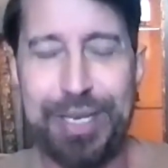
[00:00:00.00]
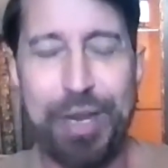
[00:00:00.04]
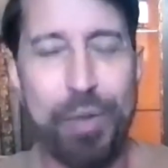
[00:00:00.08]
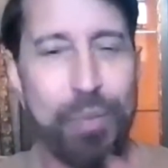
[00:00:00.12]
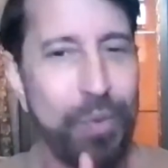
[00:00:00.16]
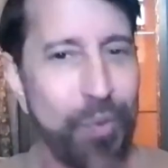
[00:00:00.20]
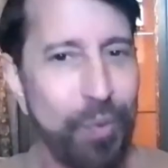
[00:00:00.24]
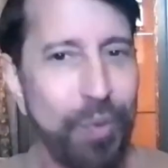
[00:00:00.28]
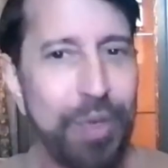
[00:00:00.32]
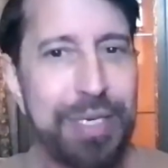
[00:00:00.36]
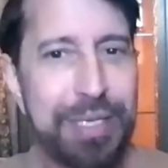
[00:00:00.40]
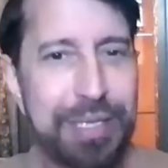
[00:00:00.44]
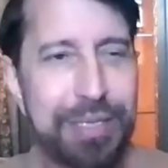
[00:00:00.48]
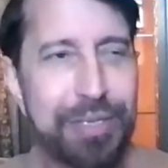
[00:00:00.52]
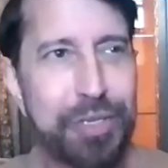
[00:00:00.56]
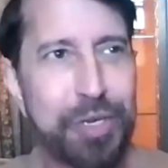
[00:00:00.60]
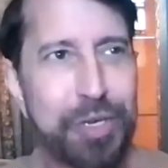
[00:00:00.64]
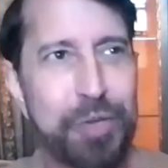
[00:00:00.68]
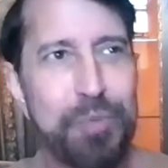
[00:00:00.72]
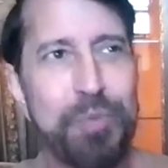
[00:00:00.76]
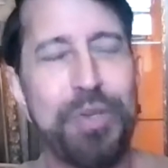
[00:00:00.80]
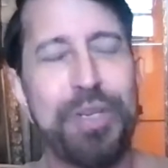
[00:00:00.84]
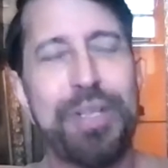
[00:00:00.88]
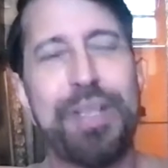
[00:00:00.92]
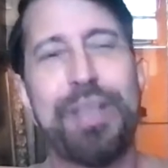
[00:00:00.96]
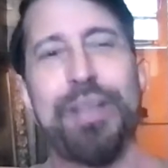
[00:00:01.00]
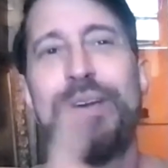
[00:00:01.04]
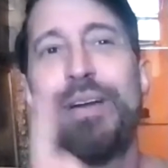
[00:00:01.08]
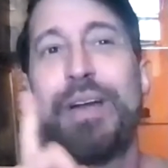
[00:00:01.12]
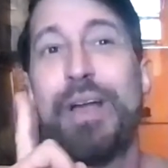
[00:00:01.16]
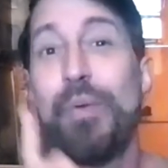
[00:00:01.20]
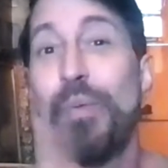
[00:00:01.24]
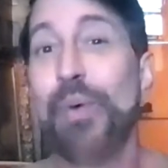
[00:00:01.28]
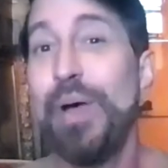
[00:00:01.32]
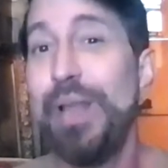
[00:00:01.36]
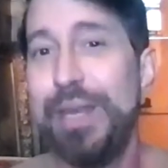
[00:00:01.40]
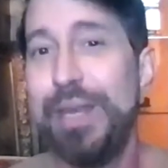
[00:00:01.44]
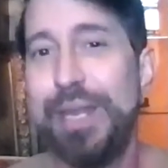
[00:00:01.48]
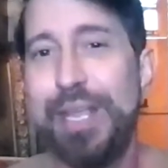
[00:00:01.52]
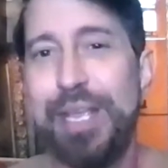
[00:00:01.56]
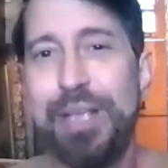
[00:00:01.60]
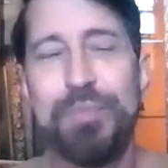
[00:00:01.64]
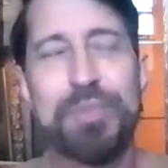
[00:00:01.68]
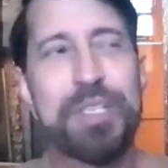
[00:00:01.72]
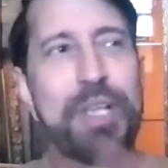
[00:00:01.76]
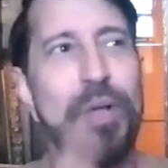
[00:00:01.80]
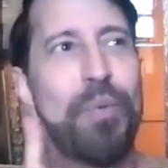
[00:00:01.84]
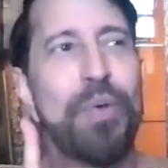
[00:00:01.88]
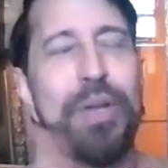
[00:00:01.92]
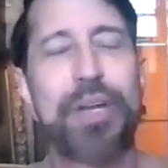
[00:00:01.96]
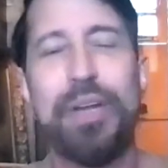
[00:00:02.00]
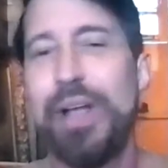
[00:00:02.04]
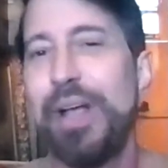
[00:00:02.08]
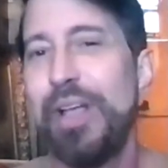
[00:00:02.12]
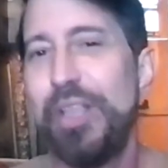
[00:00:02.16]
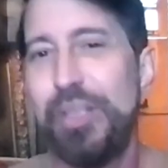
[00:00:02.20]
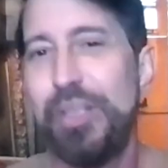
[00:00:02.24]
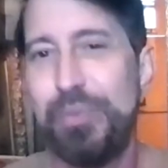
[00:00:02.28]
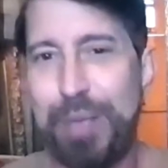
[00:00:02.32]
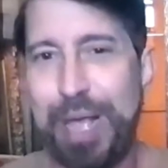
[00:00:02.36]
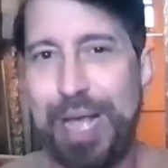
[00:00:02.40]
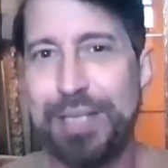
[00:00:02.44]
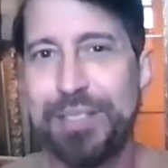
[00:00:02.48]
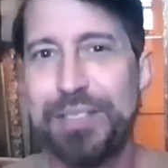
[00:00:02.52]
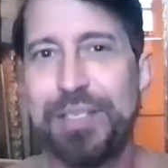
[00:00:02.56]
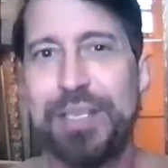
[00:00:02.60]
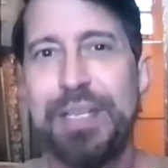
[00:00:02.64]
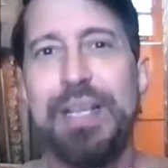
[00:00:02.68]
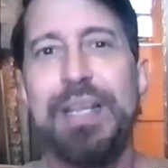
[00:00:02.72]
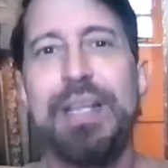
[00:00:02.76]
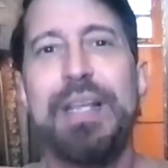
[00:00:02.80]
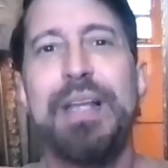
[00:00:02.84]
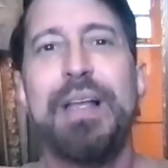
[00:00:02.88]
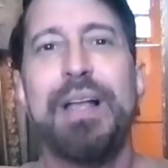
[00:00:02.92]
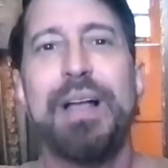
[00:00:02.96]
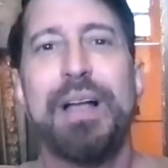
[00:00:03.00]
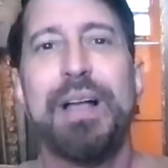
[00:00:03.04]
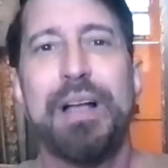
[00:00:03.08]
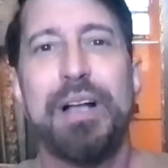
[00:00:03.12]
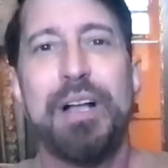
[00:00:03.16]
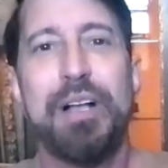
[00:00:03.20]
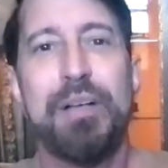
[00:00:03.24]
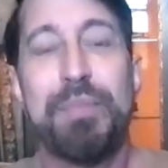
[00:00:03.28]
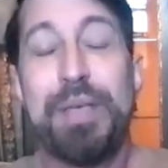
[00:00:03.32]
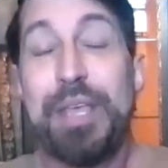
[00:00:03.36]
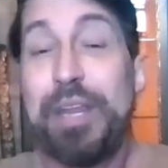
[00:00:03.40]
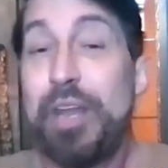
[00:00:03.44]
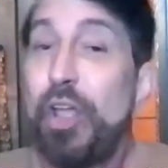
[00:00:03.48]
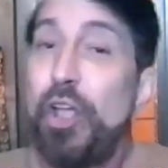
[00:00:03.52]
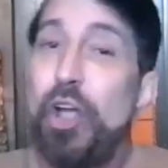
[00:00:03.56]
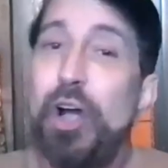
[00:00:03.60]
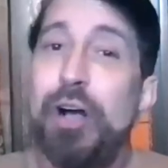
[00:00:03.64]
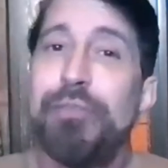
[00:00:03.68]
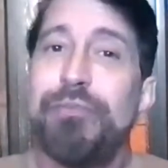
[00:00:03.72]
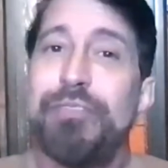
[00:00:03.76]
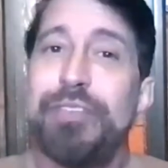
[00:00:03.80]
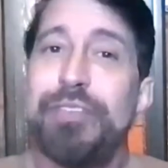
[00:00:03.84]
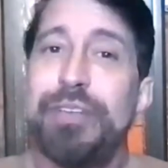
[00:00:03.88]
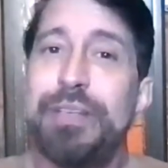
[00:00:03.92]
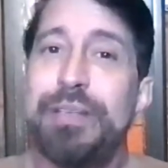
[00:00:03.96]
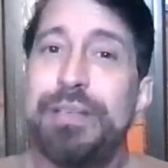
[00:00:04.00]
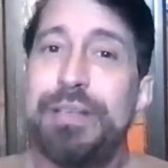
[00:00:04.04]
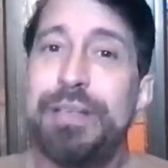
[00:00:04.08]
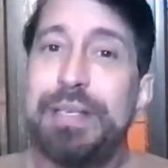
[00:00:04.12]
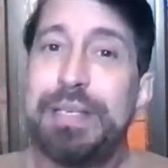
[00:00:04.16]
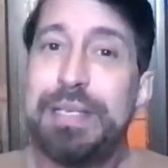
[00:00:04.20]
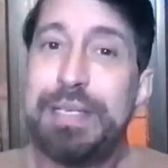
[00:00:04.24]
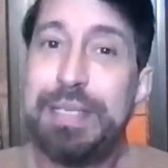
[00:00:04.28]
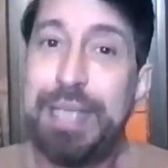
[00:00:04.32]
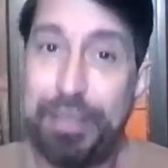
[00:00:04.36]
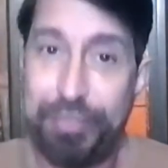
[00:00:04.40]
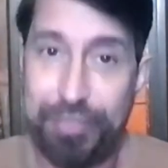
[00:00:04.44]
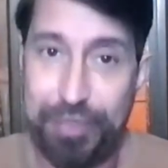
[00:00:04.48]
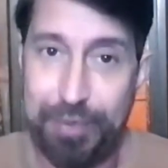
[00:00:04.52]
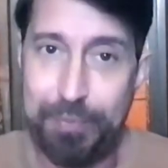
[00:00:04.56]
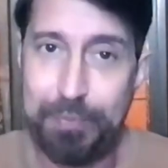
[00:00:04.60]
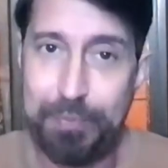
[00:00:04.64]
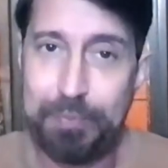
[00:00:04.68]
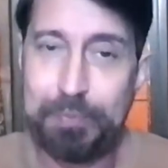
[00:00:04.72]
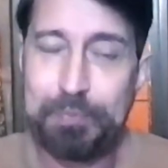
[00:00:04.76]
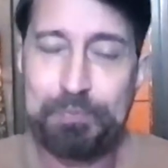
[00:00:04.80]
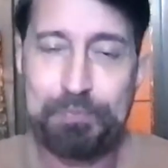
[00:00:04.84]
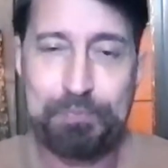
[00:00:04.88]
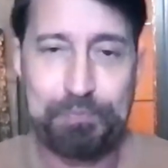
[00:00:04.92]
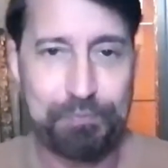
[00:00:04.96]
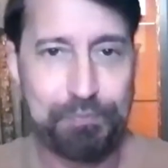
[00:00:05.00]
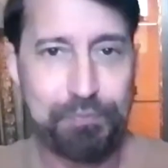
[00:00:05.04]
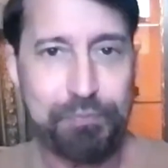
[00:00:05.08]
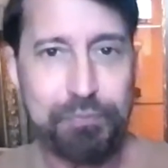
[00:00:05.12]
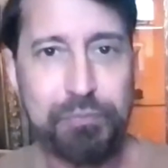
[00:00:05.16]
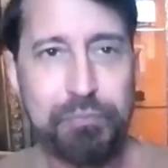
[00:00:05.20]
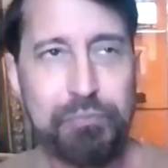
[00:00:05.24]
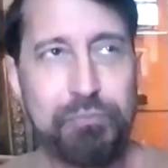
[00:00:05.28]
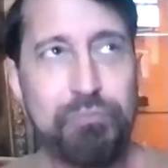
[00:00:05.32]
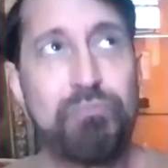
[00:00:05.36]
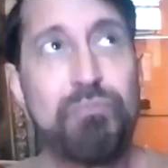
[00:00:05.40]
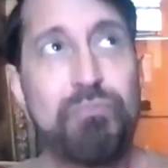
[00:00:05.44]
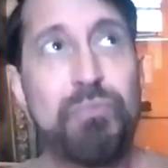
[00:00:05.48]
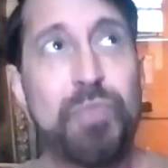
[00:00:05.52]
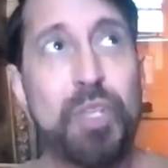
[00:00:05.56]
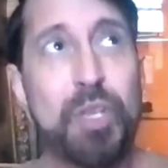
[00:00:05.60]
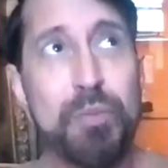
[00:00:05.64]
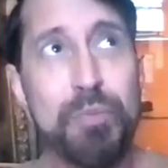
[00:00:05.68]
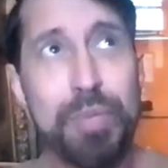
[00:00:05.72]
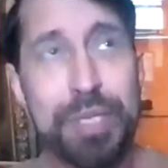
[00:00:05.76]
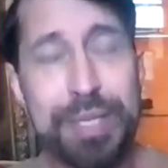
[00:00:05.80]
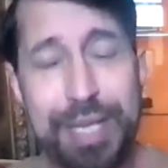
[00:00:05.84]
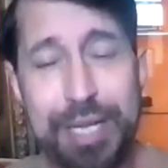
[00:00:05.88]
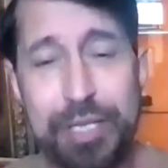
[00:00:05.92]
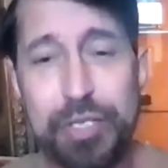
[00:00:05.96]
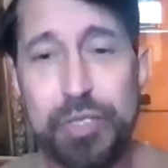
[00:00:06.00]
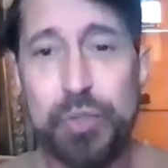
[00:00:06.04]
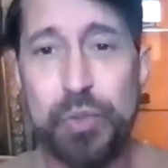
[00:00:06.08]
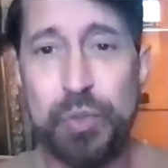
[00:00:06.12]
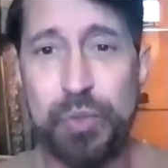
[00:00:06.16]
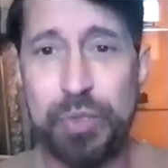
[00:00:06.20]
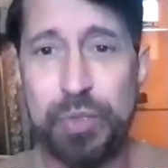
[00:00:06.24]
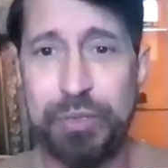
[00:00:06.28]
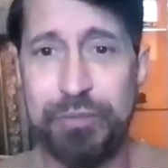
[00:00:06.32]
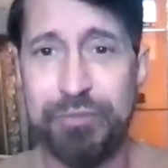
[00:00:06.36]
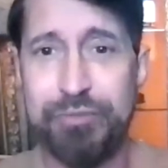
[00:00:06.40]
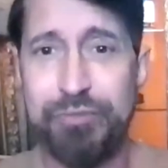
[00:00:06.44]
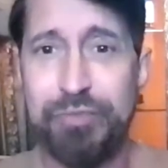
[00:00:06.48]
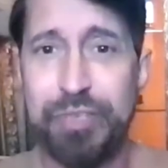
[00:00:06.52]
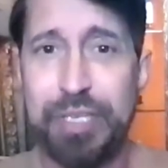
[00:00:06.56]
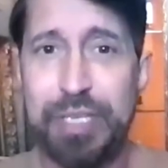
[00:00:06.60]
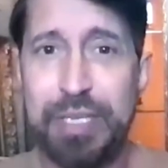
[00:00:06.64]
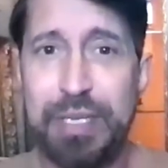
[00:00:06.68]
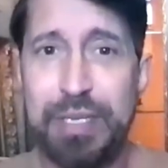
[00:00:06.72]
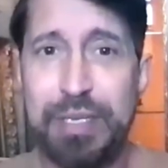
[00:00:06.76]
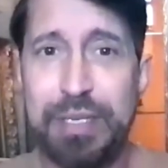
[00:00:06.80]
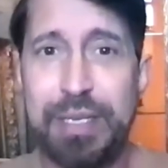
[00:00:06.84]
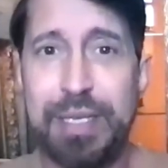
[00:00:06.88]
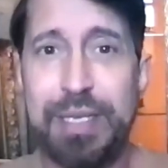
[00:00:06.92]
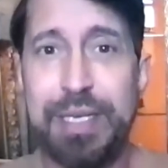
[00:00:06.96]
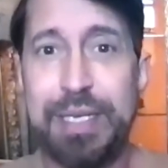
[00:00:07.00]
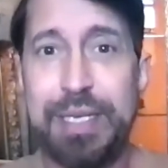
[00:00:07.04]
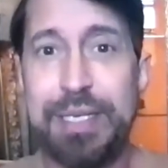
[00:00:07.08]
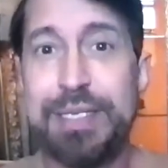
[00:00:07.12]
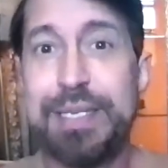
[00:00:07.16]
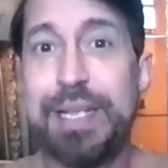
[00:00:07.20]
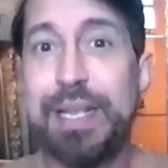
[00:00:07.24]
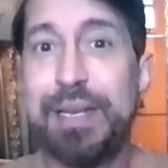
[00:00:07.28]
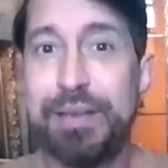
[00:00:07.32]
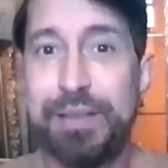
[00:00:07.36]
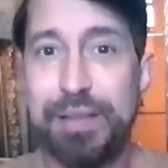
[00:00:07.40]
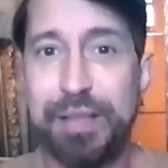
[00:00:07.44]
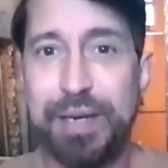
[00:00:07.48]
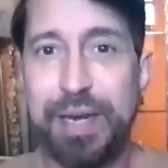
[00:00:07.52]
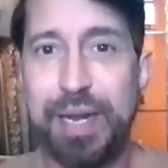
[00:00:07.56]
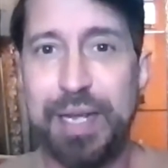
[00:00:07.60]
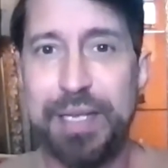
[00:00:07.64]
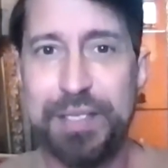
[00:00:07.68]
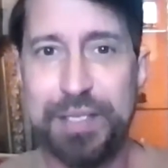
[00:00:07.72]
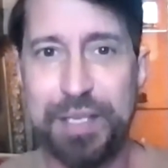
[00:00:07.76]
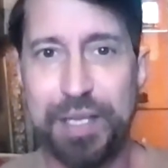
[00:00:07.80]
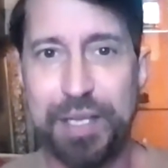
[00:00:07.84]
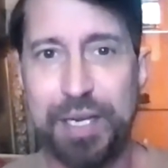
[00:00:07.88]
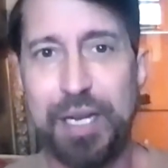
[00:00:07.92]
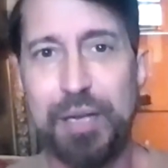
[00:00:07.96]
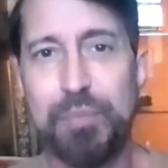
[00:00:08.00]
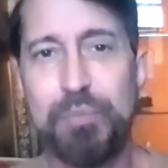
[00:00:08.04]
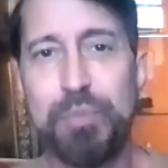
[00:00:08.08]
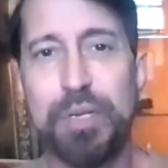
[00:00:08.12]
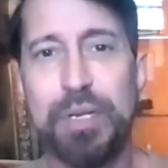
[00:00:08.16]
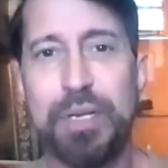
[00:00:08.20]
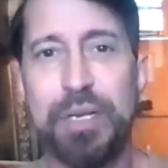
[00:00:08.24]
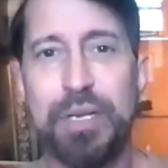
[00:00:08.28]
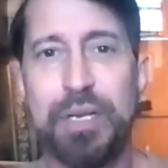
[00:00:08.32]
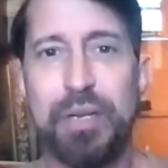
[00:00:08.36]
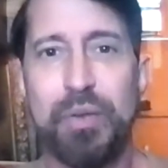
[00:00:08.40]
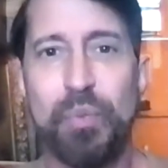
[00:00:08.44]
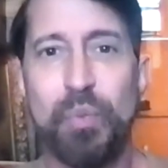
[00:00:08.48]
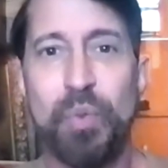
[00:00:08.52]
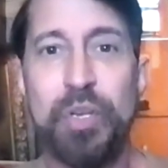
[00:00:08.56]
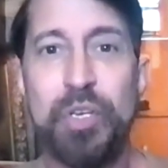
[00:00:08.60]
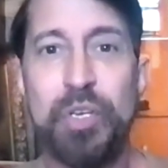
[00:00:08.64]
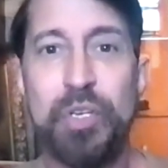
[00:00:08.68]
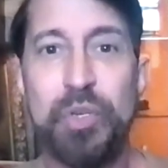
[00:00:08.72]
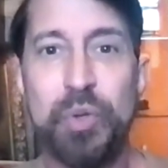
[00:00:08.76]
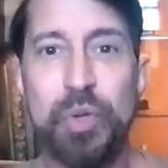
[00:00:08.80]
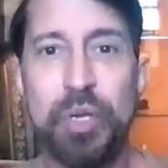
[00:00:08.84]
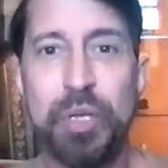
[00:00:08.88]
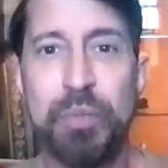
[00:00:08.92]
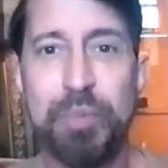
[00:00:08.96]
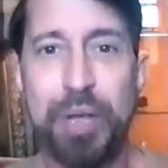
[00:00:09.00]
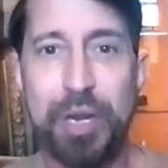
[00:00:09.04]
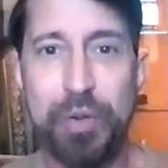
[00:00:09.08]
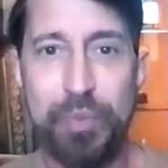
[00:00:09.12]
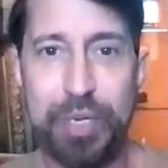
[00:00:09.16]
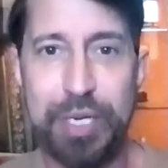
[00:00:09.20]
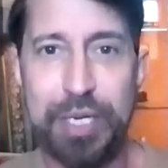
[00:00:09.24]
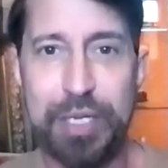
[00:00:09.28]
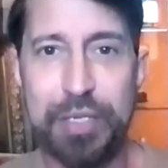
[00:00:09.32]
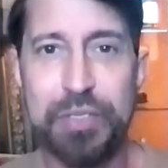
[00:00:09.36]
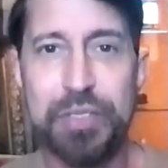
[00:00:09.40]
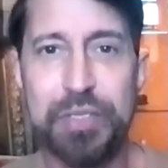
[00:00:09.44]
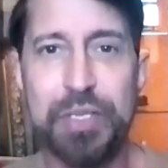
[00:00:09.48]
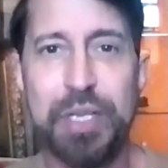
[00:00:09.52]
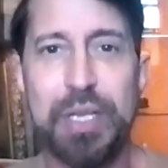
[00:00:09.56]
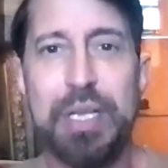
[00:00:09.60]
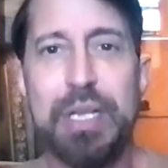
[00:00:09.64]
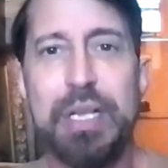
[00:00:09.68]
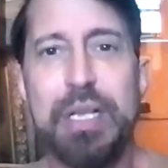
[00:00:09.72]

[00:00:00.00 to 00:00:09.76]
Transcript: I want one clear communicator. I want names. I want to know how you passed. Um, and I often get them. But that's sort of an intent that I set up uh, when doing my readings.